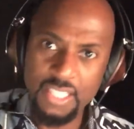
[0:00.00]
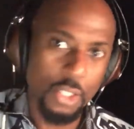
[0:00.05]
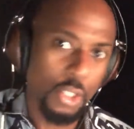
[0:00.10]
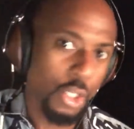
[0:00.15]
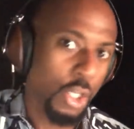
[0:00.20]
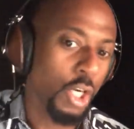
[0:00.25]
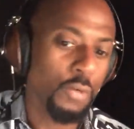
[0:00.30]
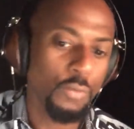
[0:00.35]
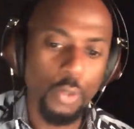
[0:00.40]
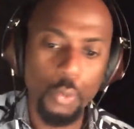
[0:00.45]
that's
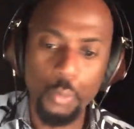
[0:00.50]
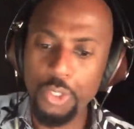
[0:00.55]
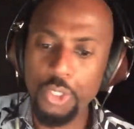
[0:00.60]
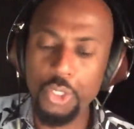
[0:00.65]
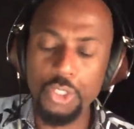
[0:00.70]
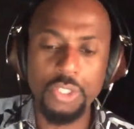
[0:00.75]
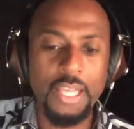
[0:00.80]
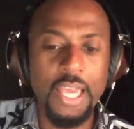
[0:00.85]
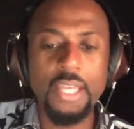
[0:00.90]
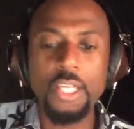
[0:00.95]
occurring when
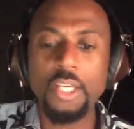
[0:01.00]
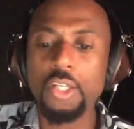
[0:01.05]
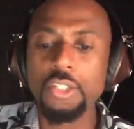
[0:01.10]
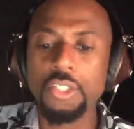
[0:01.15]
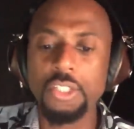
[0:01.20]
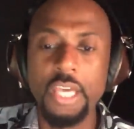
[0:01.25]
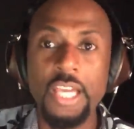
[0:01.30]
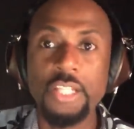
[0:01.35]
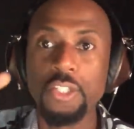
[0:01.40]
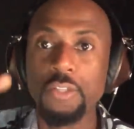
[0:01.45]
you're standing on
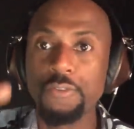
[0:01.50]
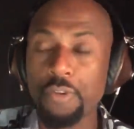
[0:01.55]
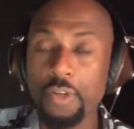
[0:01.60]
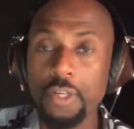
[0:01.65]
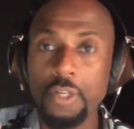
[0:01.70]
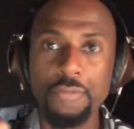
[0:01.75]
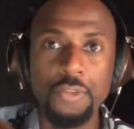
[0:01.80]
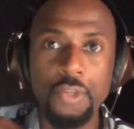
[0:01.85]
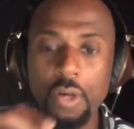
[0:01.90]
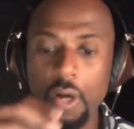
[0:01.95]
stage in
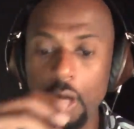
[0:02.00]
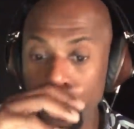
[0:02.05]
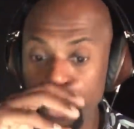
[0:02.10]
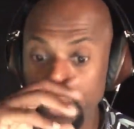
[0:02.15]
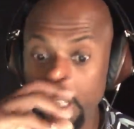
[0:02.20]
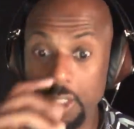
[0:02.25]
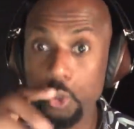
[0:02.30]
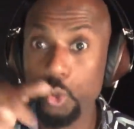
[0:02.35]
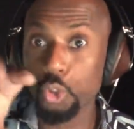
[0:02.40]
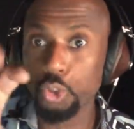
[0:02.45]
front of your
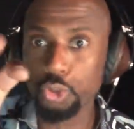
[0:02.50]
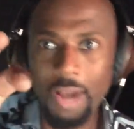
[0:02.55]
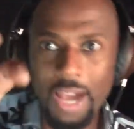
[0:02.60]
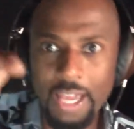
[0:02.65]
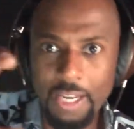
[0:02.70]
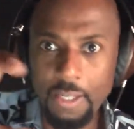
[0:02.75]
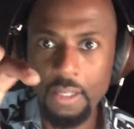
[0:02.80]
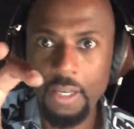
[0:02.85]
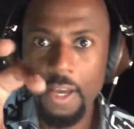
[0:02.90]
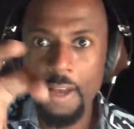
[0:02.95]
audience or
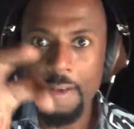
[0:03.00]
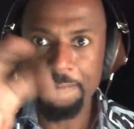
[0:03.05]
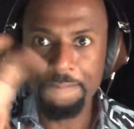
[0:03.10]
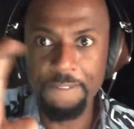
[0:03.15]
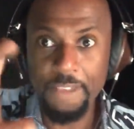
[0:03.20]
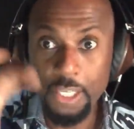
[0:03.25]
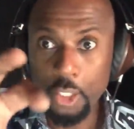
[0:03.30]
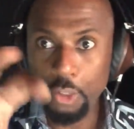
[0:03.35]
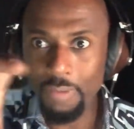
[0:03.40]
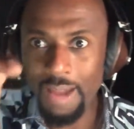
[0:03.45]
trying to
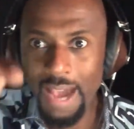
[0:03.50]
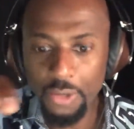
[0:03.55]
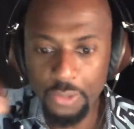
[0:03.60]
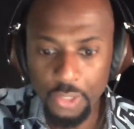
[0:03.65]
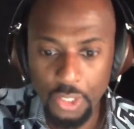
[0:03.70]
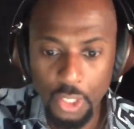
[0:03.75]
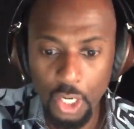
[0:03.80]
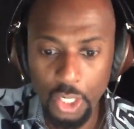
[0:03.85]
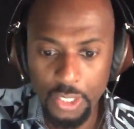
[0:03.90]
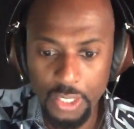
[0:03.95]
figure
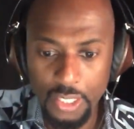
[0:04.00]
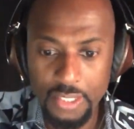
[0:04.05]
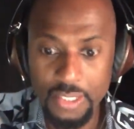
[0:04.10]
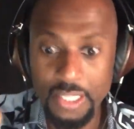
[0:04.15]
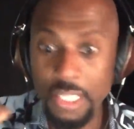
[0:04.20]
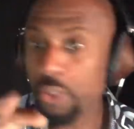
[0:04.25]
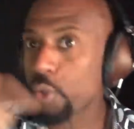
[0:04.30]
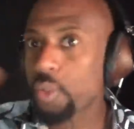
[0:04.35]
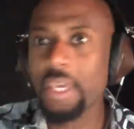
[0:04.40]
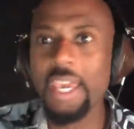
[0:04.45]
out an
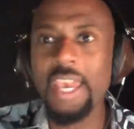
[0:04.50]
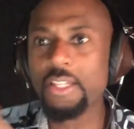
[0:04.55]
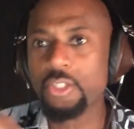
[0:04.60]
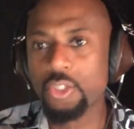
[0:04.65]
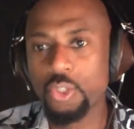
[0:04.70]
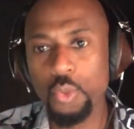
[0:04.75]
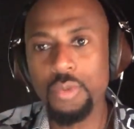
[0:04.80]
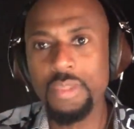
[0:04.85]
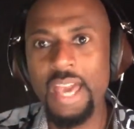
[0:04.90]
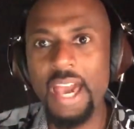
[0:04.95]
audience, and you
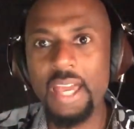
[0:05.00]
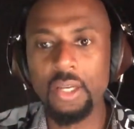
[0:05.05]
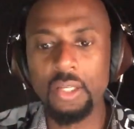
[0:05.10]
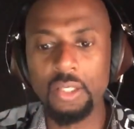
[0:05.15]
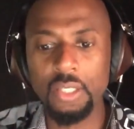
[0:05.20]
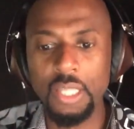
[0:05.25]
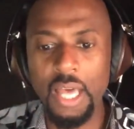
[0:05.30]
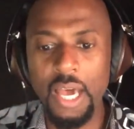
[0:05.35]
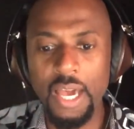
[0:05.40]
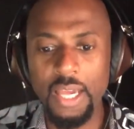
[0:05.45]
can't do that
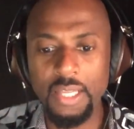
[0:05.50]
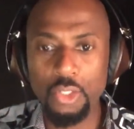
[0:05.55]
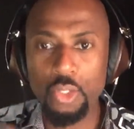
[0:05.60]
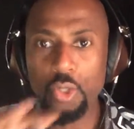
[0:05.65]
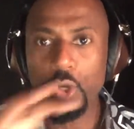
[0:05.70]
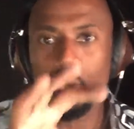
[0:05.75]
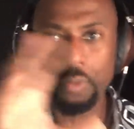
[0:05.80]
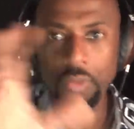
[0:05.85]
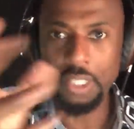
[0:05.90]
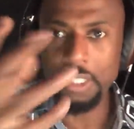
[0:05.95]
online.
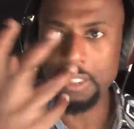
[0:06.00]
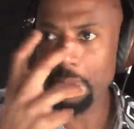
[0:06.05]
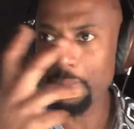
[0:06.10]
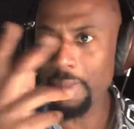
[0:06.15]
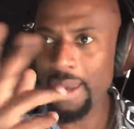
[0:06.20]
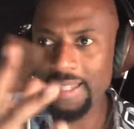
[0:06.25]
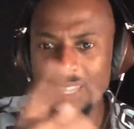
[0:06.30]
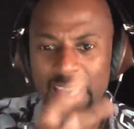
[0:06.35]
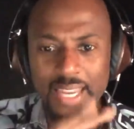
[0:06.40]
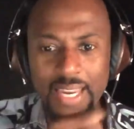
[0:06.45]
You don't get to
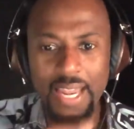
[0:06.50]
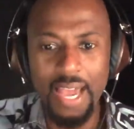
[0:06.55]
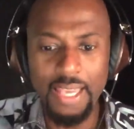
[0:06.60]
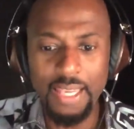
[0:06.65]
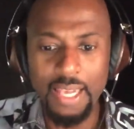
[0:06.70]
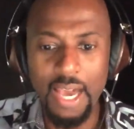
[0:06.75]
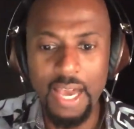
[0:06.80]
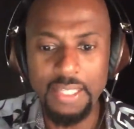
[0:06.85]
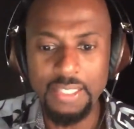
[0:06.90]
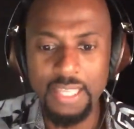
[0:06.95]
make that eye
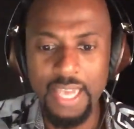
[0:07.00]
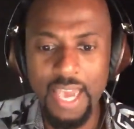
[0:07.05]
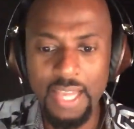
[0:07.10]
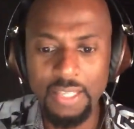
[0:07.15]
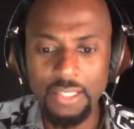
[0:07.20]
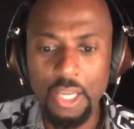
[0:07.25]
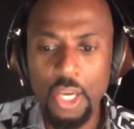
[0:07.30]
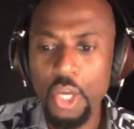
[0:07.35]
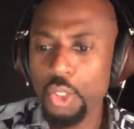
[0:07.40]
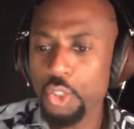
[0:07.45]

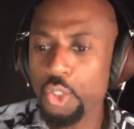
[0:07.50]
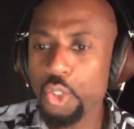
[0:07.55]
contact.